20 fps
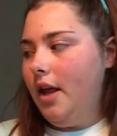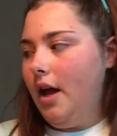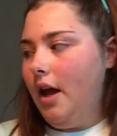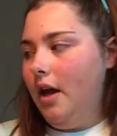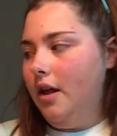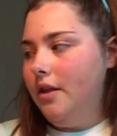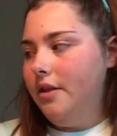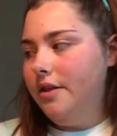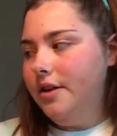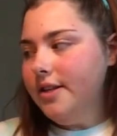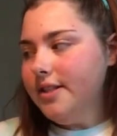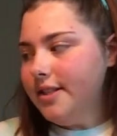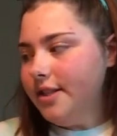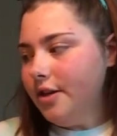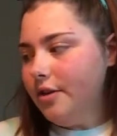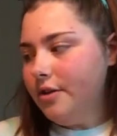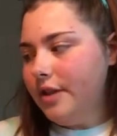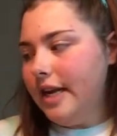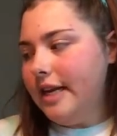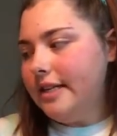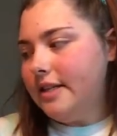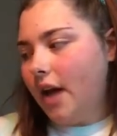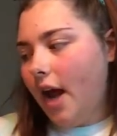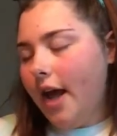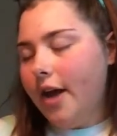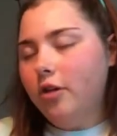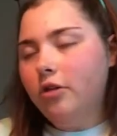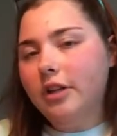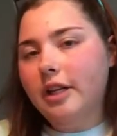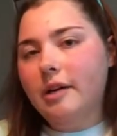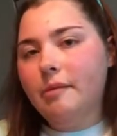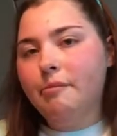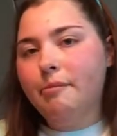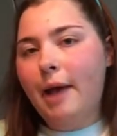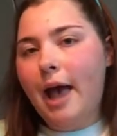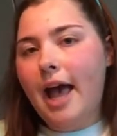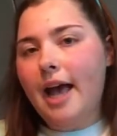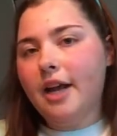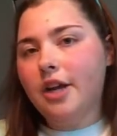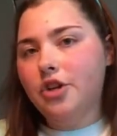This year they dialed it
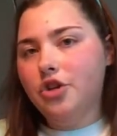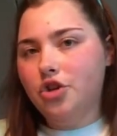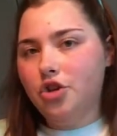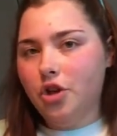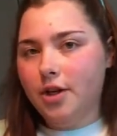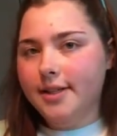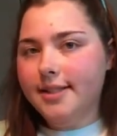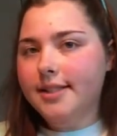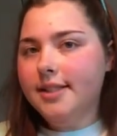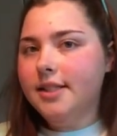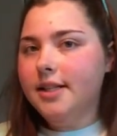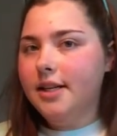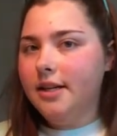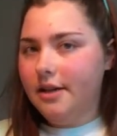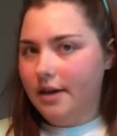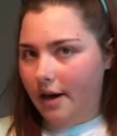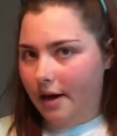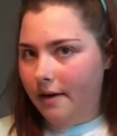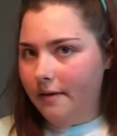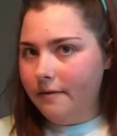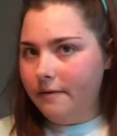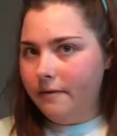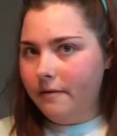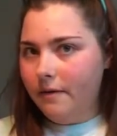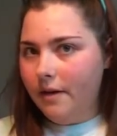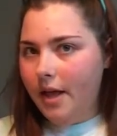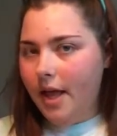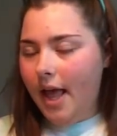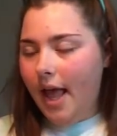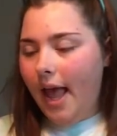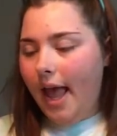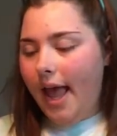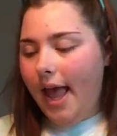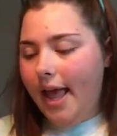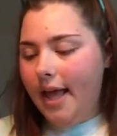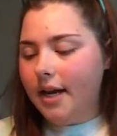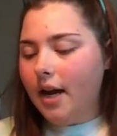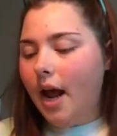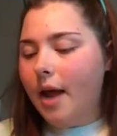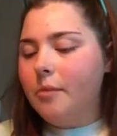back just enough,
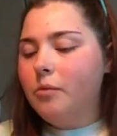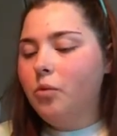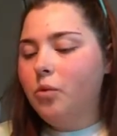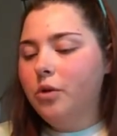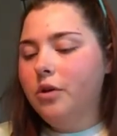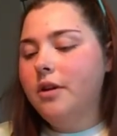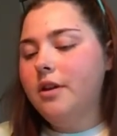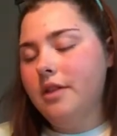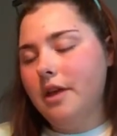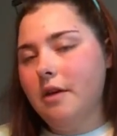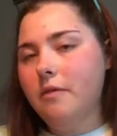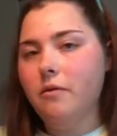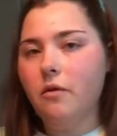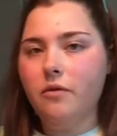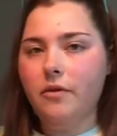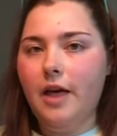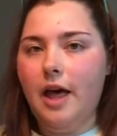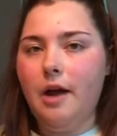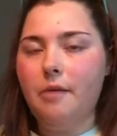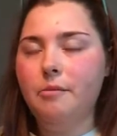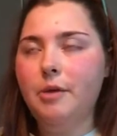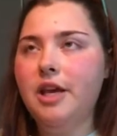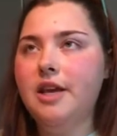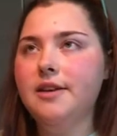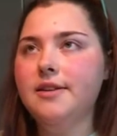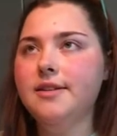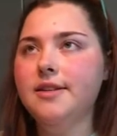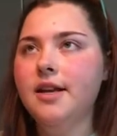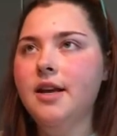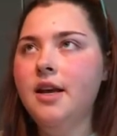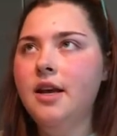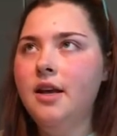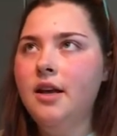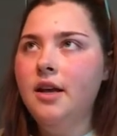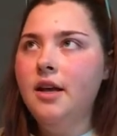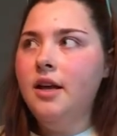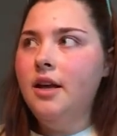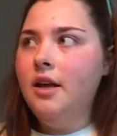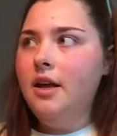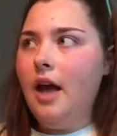and I'm really thankful for that, because,
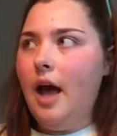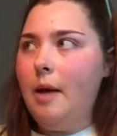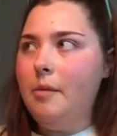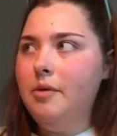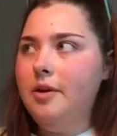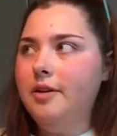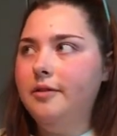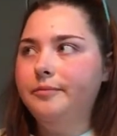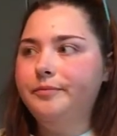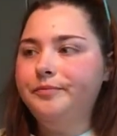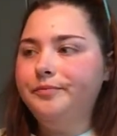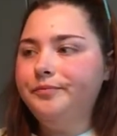I mean,